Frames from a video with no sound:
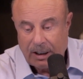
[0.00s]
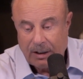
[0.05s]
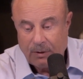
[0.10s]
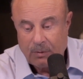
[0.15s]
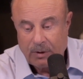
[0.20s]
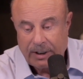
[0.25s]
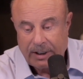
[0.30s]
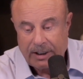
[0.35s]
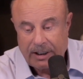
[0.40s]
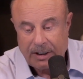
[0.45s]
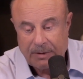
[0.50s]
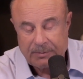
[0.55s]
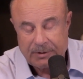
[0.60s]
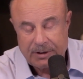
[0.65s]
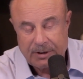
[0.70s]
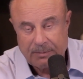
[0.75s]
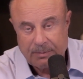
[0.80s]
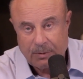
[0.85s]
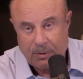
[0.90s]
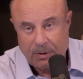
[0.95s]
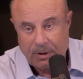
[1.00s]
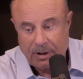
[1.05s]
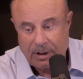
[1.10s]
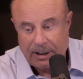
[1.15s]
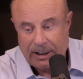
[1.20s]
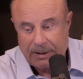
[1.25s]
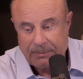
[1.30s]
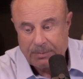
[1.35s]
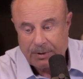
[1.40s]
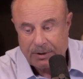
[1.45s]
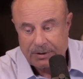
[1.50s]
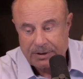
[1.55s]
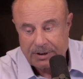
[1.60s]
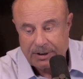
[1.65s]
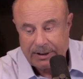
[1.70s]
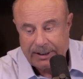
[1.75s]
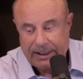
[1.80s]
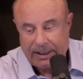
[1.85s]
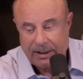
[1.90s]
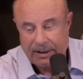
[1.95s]
when it comes to borderline
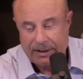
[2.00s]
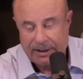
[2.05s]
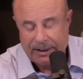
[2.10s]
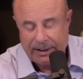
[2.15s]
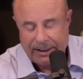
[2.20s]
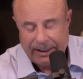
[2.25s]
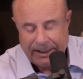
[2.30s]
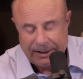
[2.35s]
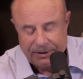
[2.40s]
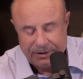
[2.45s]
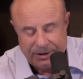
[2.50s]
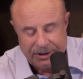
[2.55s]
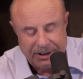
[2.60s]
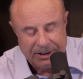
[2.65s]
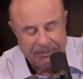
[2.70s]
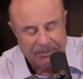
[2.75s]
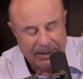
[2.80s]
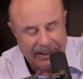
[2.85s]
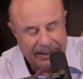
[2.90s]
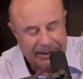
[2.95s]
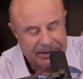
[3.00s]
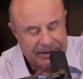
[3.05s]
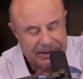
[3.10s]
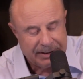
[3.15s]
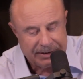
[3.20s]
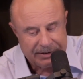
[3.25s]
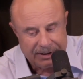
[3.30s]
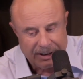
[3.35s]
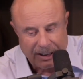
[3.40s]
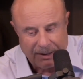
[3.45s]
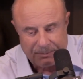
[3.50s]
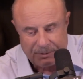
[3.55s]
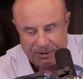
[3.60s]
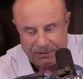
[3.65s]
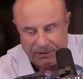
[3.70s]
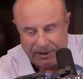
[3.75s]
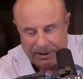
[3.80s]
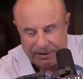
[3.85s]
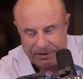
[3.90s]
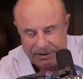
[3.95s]
personality. And she makes this
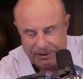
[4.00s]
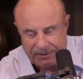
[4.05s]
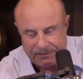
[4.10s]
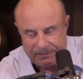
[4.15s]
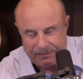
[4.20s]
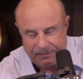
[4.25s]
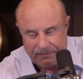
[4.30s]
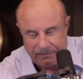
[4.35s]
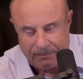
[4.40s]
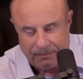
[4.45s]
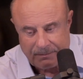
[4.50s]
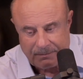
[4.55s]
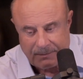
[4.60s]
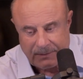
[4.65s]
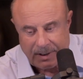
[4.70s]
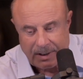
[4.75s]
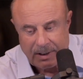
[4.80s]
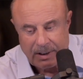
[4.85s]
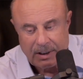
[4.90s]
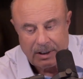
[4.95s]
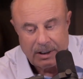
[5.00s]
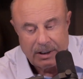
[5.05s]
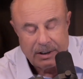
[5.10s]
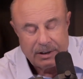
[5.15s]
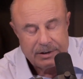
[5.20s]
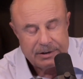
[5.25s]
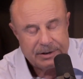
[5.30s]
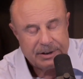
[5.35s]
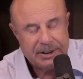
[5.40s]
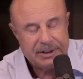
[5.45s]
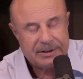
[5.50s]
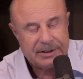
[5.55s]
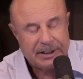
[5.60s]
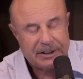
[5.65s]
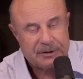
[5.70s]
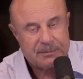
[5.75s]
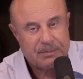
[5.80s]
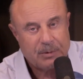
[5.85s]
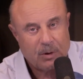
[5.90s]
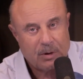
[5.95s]
observation. She
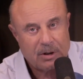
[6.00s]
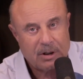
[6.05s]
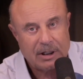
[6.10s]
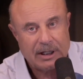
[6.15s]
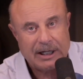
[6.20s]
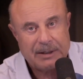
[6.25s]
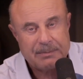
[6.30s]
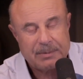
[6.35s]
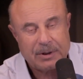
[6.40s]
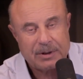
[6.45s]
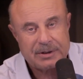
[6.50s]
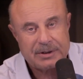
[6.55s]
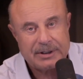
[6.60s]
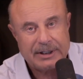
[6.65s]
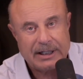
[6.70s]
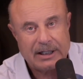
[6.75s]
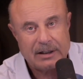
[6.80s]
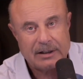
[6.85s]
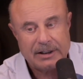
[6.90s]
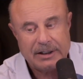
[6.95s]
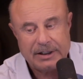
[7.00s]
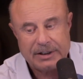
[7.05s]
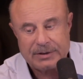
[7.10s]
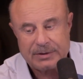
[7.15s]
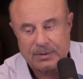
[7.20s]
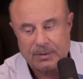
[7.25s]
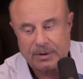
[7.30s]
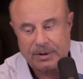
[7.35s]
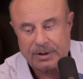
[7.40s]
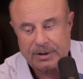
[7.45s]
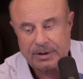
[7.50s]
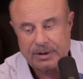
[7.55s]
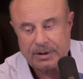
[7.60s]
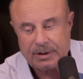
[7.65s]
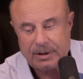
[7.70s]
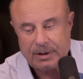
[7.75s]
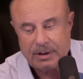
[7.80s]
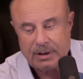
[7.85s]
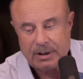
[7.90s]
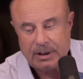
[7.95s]
says borderline personality disorder
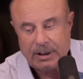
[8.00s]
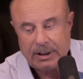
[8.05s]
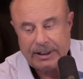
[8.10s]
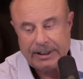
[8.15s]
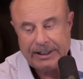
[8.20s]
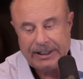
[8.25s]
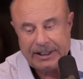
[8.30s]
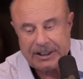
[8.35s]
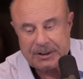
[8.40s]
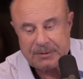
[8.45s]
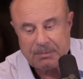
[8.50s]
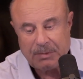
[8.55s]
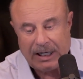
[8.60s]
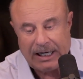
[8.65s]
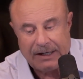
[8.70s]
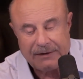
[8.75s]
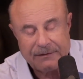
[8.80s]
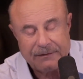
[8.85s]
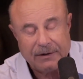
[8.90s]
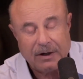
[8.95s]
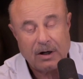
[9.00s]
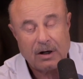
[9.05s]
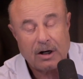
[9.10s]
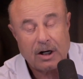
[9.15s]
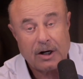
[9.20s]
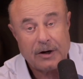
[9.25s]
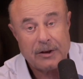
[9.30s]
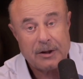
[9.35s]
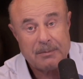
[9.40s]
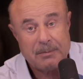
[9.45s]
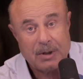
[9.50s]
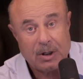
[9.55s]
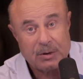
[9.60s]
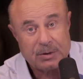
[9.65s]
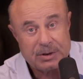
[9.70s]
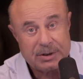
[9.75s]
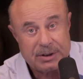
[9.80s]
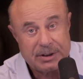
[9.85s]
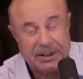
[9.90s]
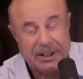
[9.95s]
is by far the
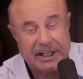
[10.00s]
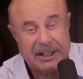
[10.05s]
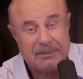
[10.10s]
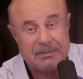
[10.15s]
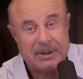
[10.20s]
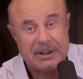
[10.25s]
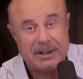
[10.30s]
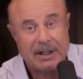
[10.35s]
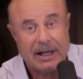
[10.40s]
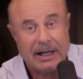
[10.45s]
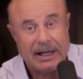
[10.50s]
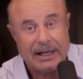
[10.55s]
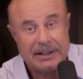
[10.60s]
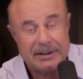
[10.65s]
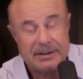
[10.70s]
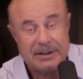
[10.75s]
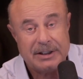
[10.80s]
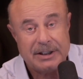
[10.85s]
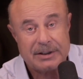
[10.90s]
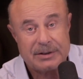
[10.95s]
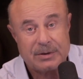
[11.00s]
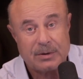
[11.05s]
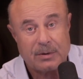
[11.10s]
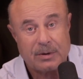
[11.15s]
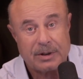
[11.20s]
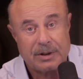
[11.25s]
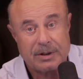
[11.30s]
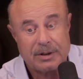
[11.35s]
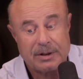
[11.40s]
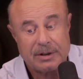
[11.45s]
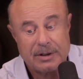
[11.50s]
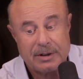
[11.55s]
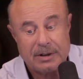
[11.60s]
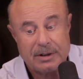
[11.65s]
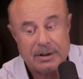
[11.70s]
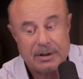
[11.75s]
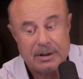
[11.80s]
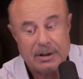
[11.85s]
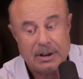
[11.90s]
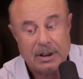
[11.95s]
most stigmatized disorder
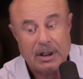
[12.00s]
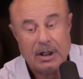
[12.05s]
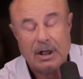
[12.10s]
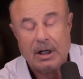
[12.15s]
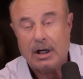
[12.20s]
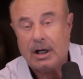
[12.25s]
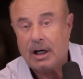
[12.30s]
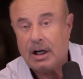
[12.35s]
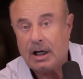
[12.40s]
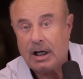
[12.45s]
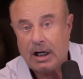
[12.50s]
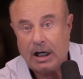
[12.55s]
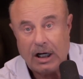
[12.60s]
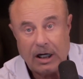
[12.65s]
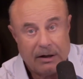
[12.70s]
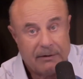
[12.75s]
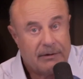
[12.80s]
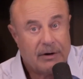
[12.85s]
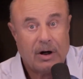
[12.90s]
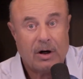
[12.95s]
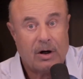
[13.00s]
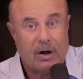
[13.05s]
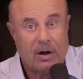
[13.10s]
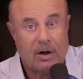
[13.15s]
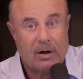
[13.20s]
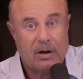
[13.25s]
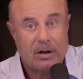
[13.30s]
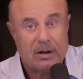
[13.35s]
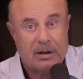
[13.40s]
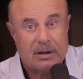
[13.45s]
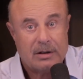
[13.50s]
of all.